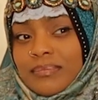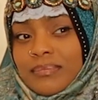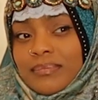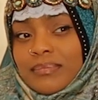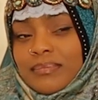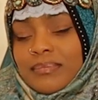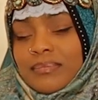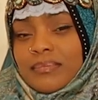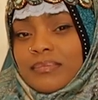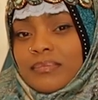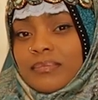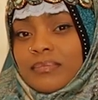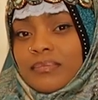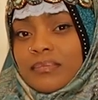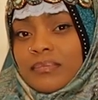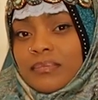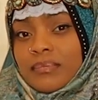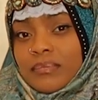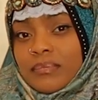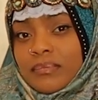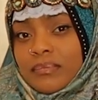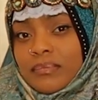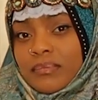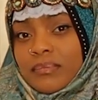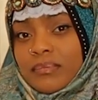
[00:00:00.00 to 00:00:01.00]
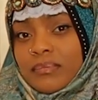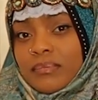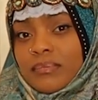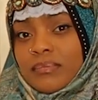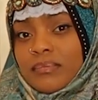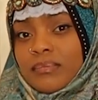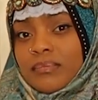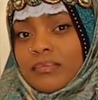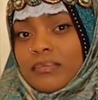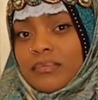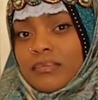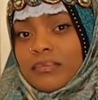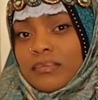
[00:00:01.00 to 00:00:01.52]

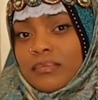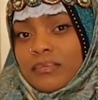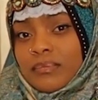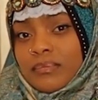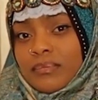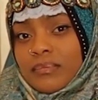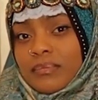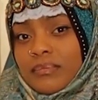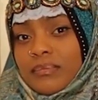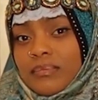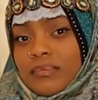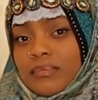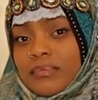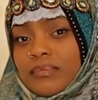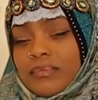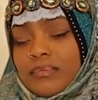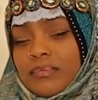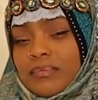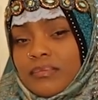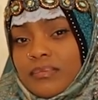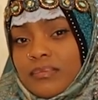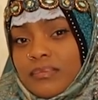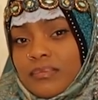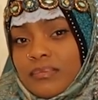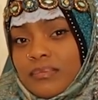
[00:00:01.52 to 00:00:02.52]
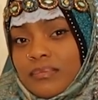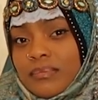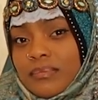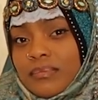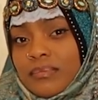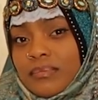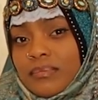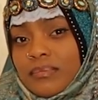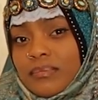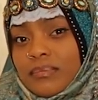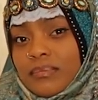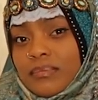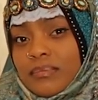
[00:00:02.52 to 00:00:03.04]

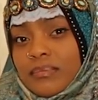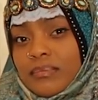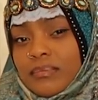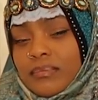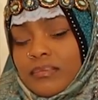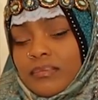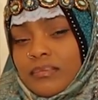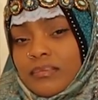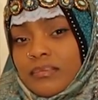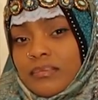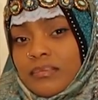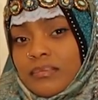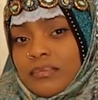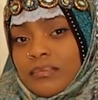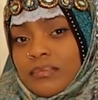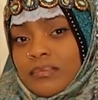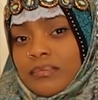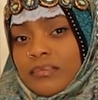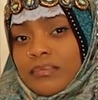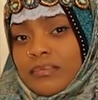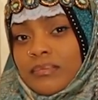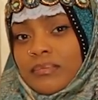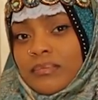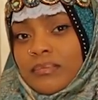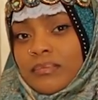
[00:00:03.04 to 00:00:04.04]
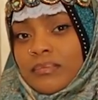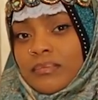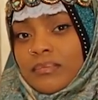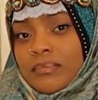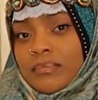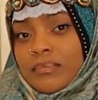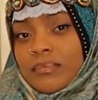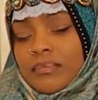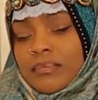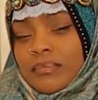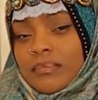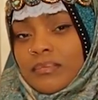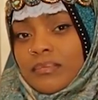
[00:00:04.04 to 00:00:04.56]

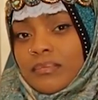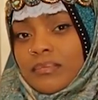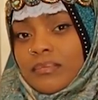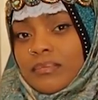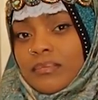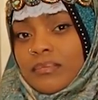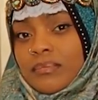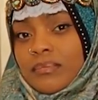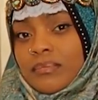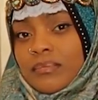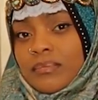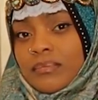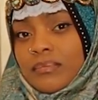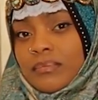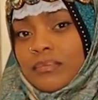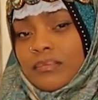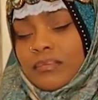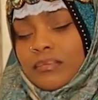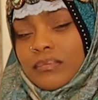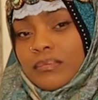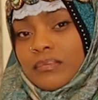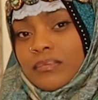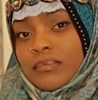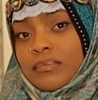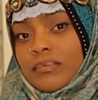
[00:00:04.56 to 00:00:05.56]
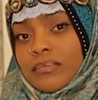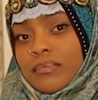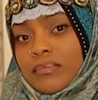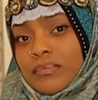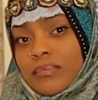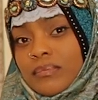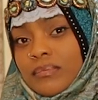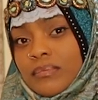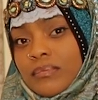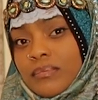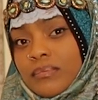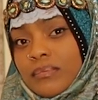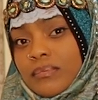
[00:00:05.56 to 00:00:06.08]

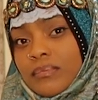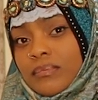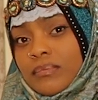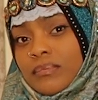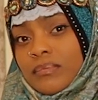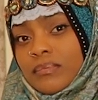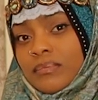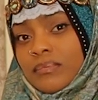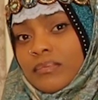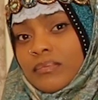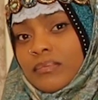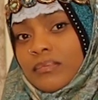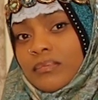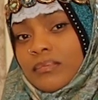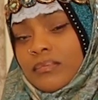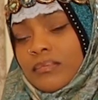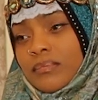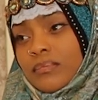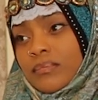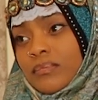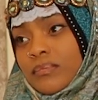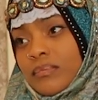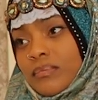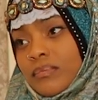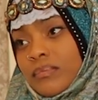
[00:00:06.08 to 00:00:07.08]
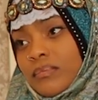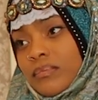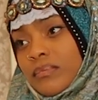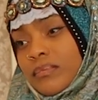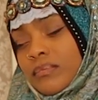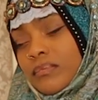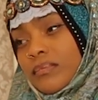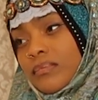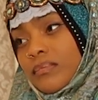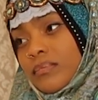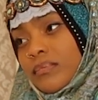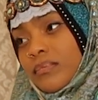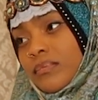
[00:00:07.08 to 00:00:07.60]

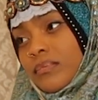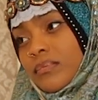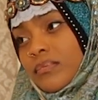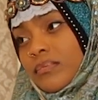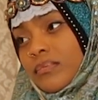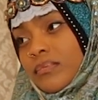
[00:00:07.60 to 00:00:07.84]
[no speech]